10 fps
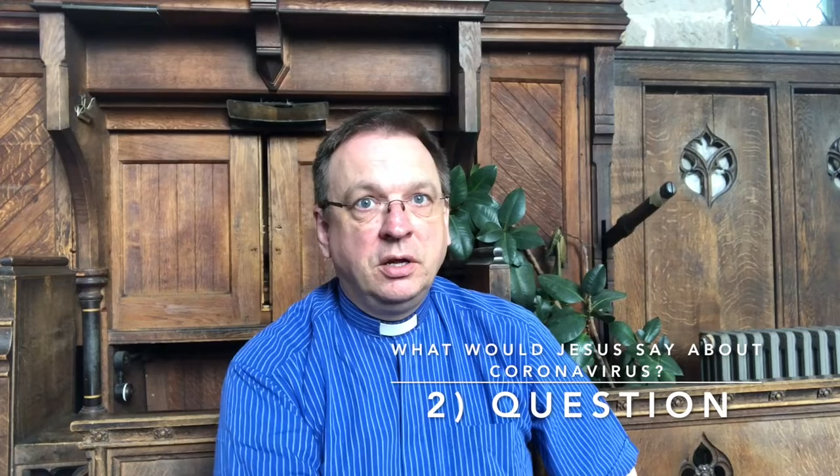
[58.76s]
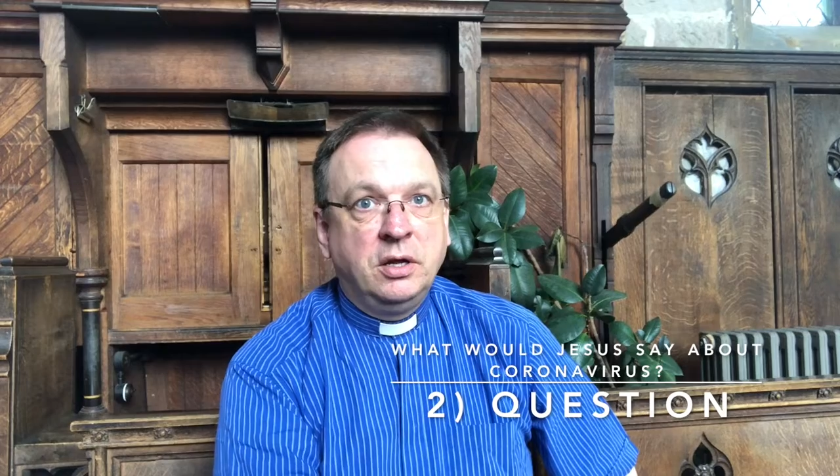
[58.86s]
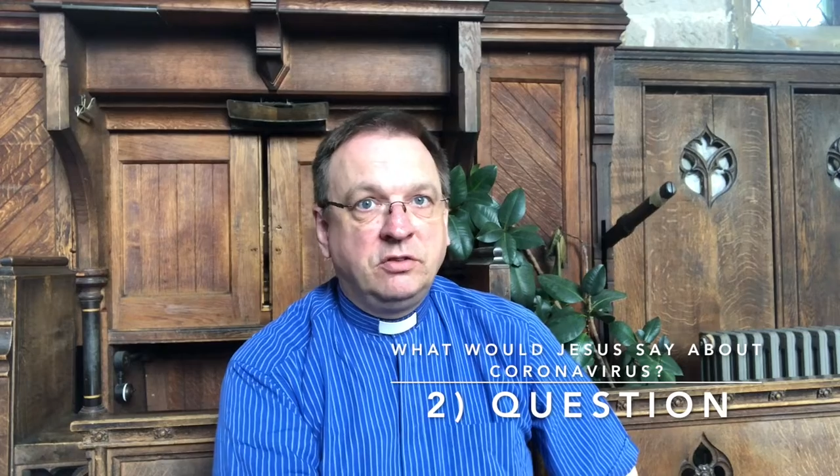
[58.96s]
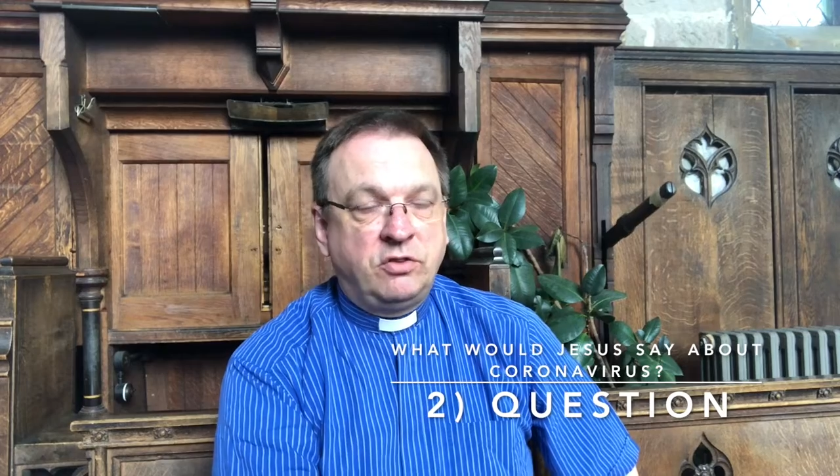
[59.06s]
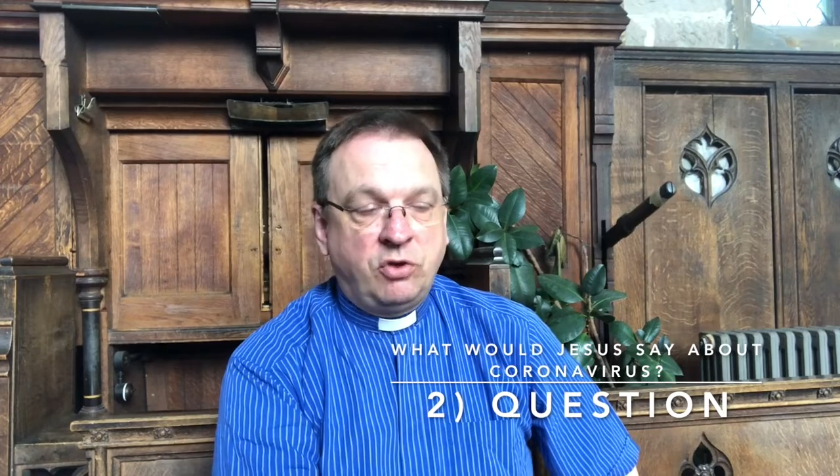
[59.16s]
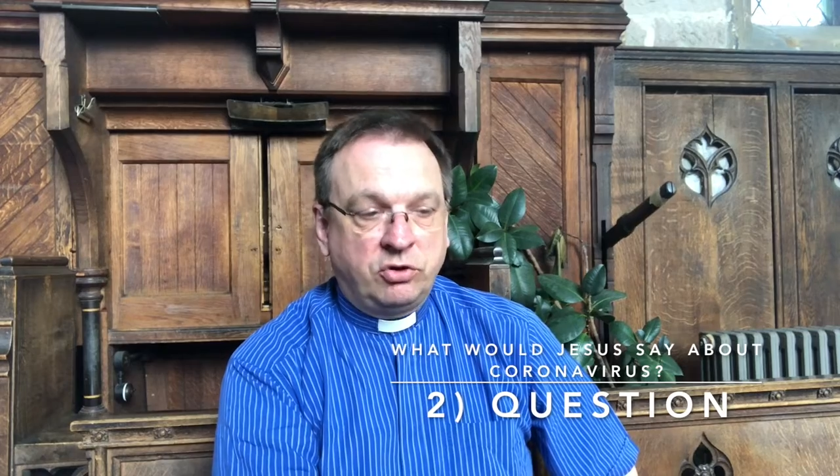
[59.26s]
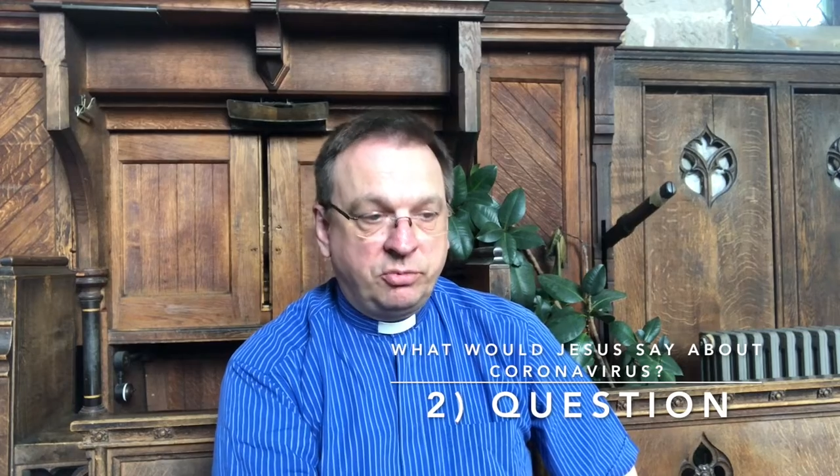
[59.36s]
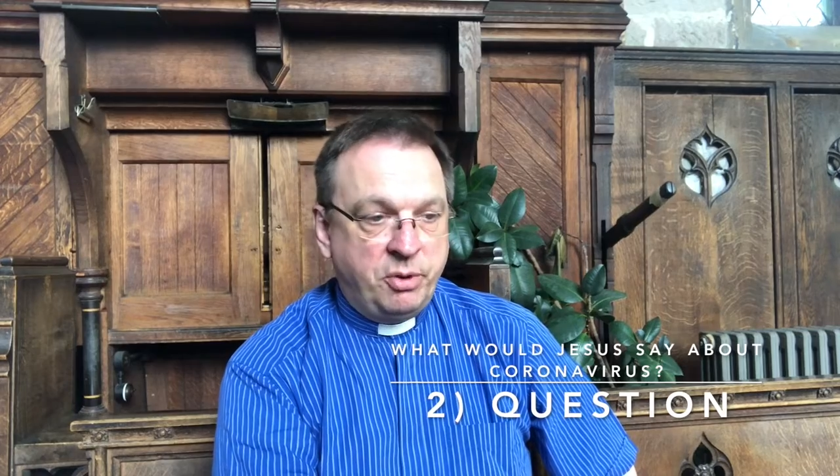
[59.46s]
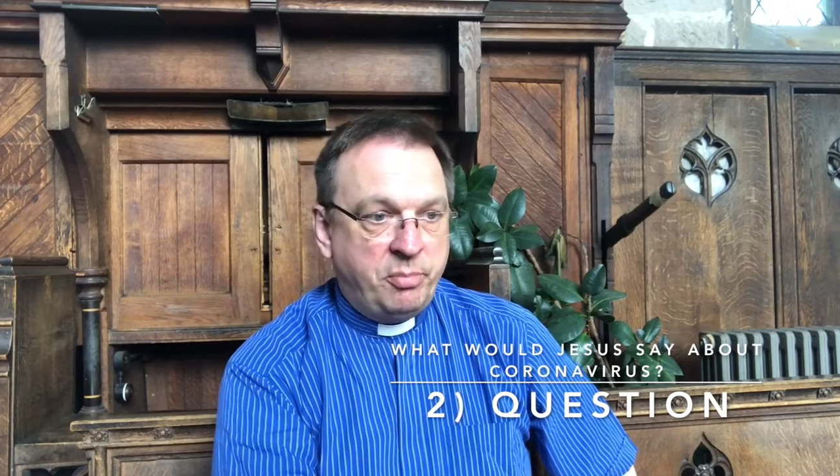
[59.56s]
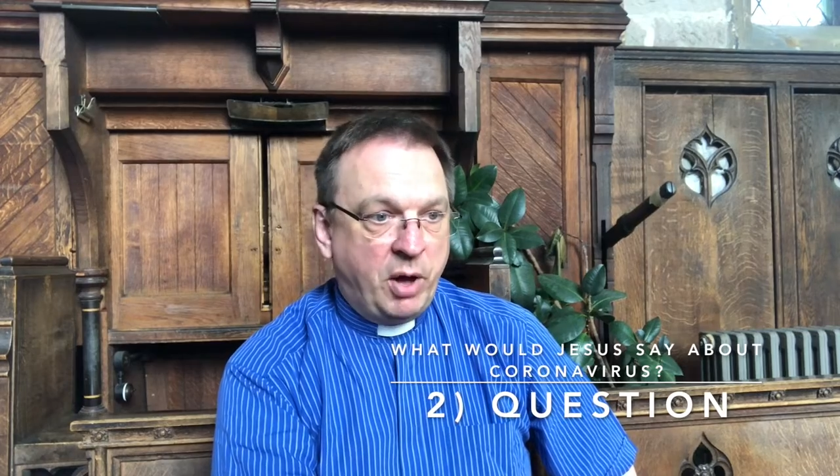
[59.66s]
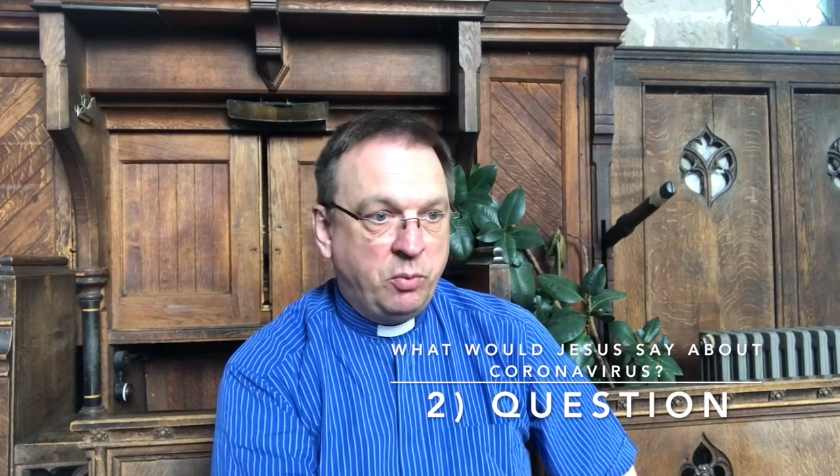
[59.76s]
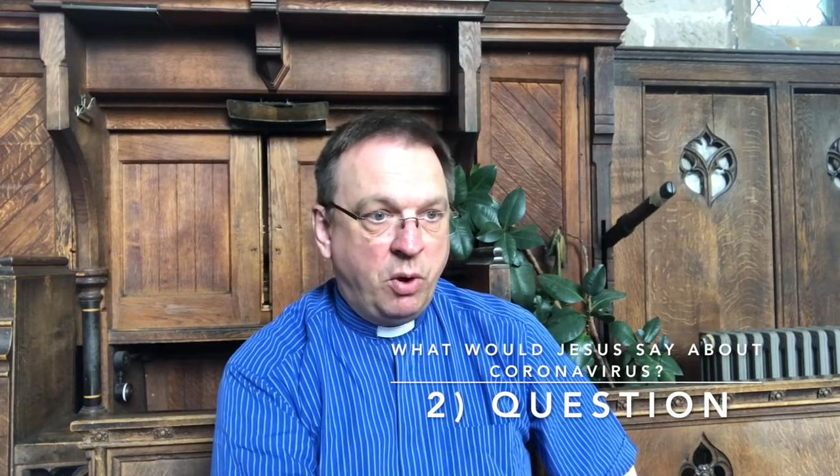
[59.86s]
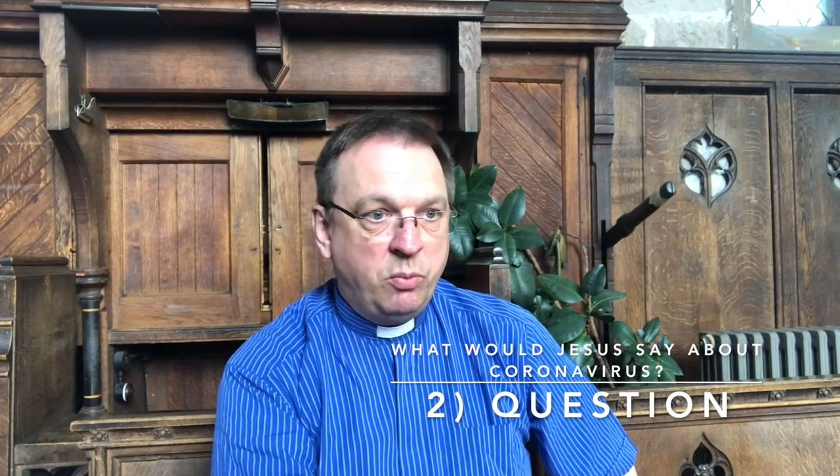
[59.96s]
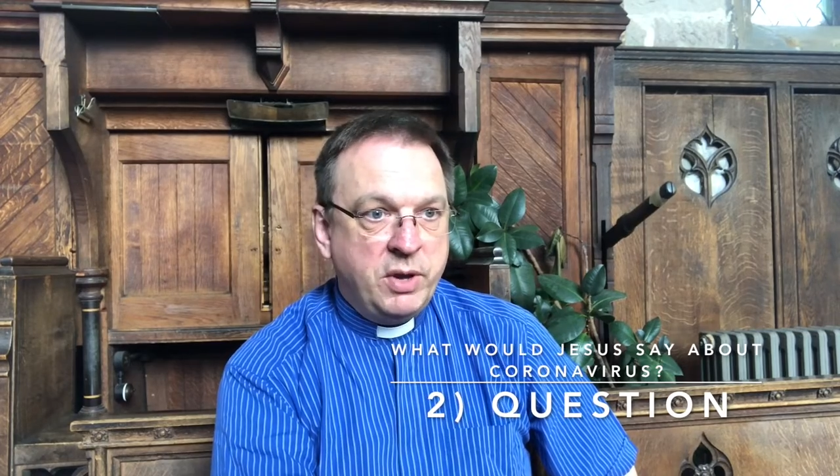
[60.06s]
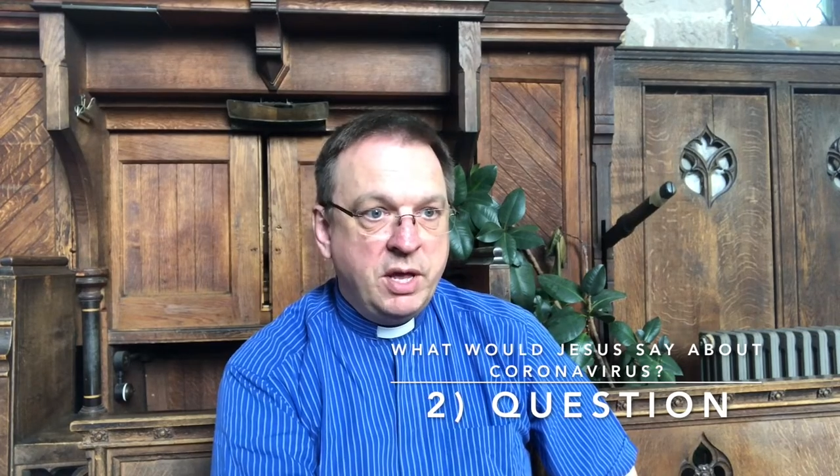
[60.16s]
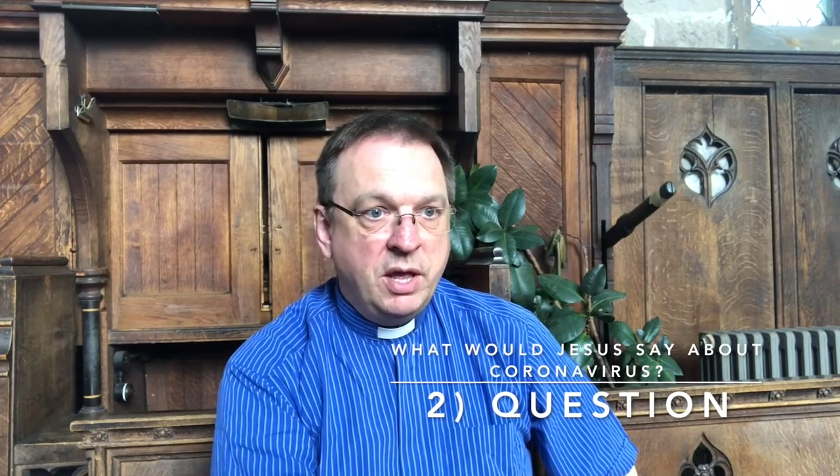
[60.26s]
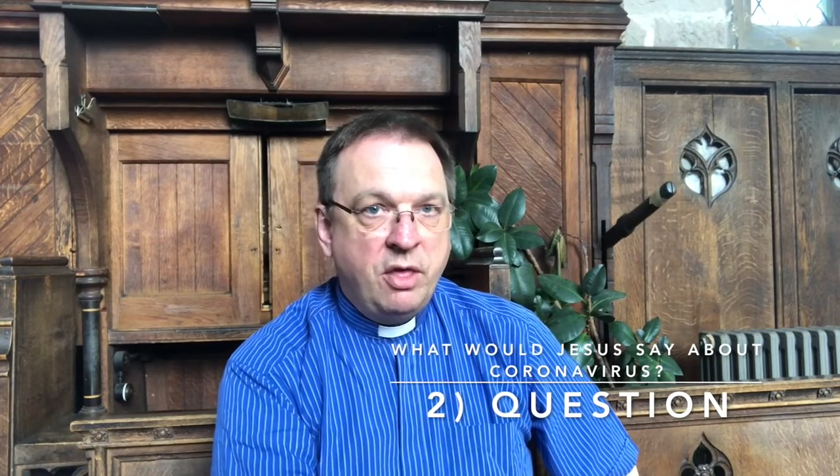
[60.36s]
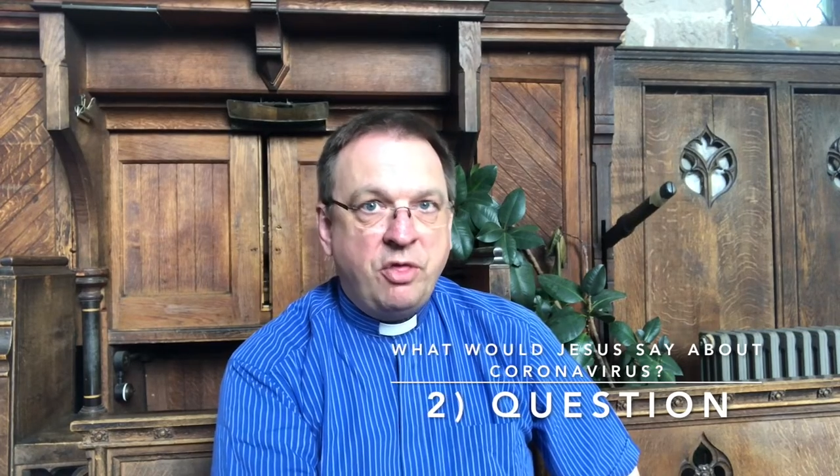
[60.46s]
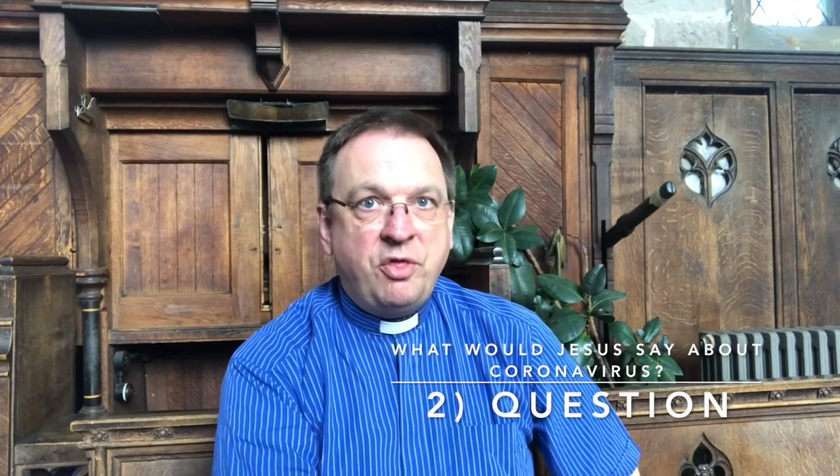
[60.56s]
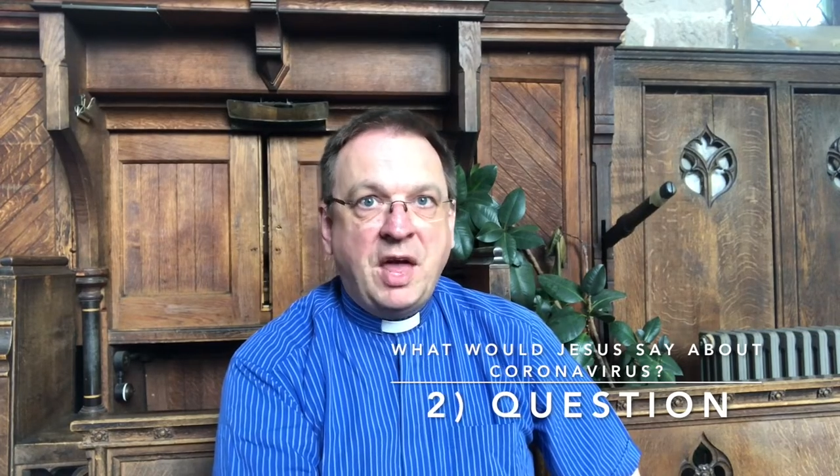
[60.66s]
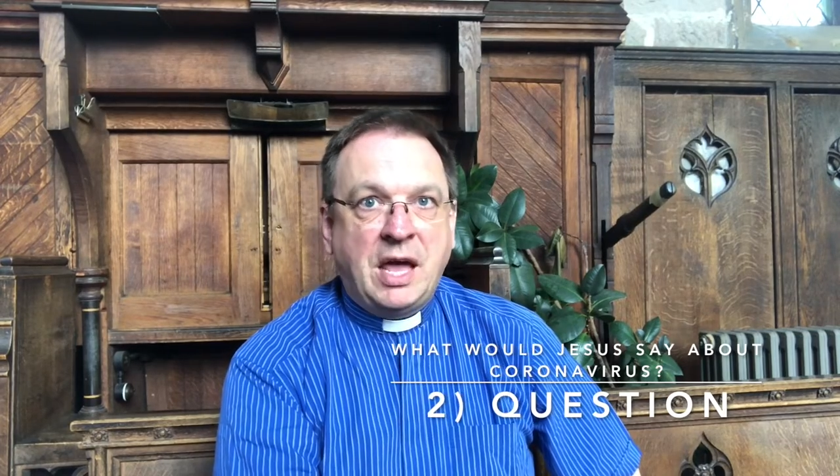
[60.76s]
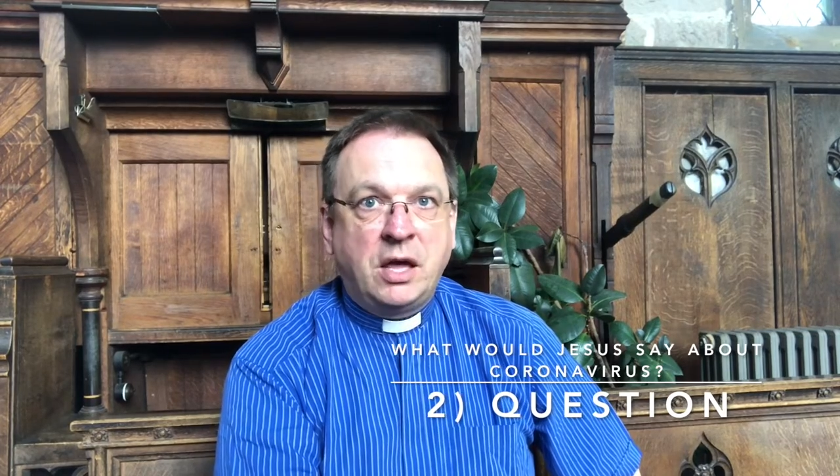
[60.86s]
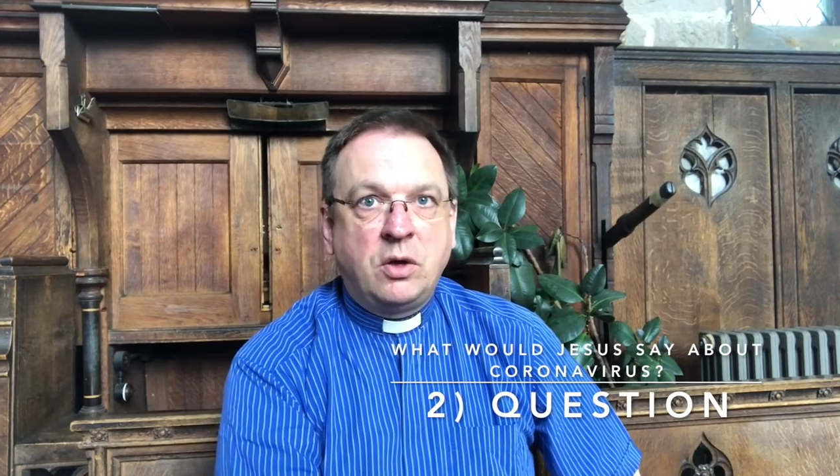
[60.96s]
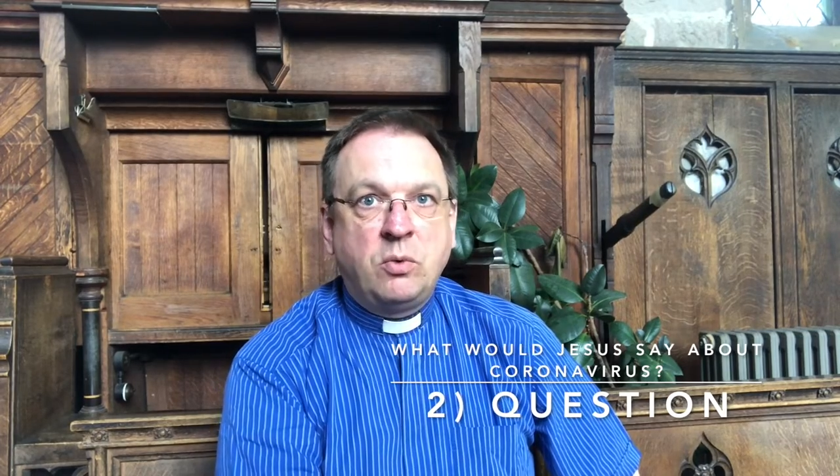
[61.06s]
to talk to him about what we think,